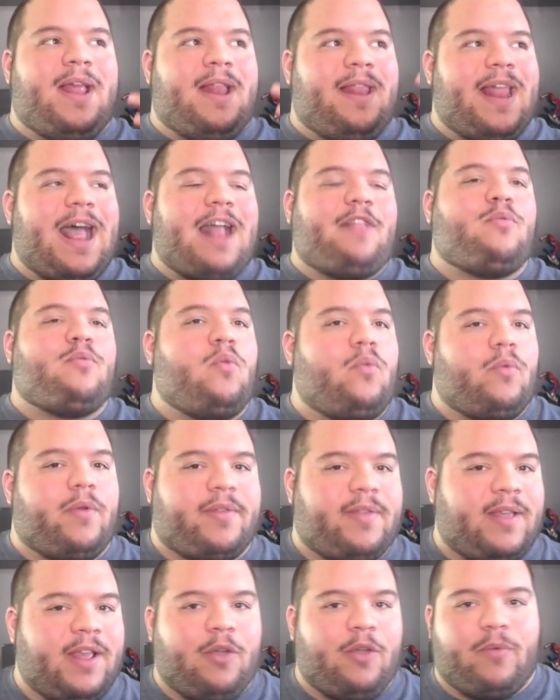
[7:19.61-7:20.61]
and that's what we're
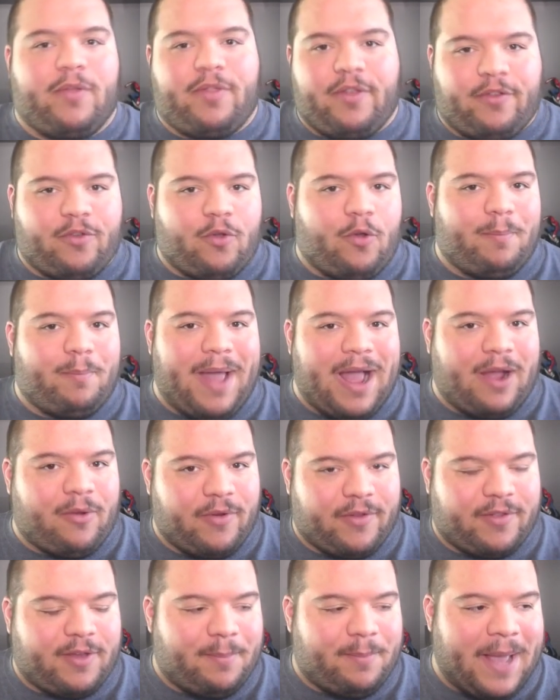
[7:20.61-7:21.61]
seeing with this whole
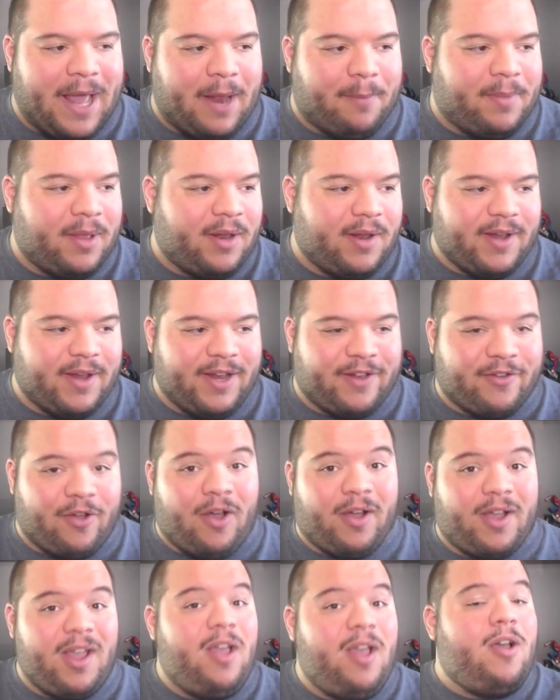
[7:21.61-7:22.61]
backwards compatibility
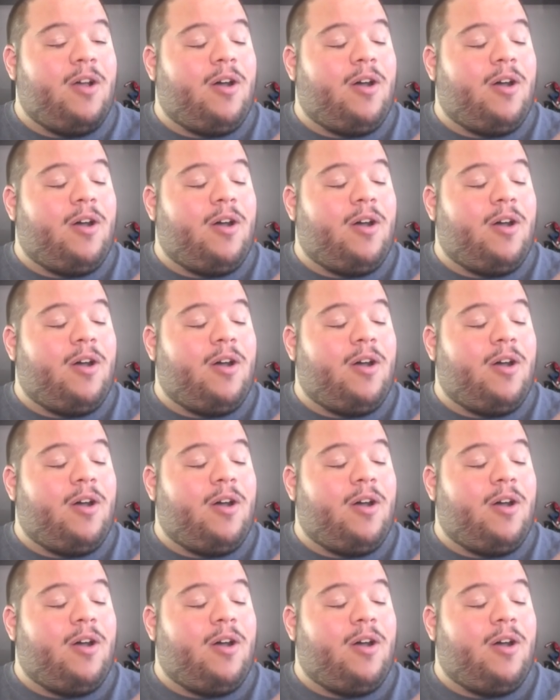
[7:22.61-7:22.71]
talk.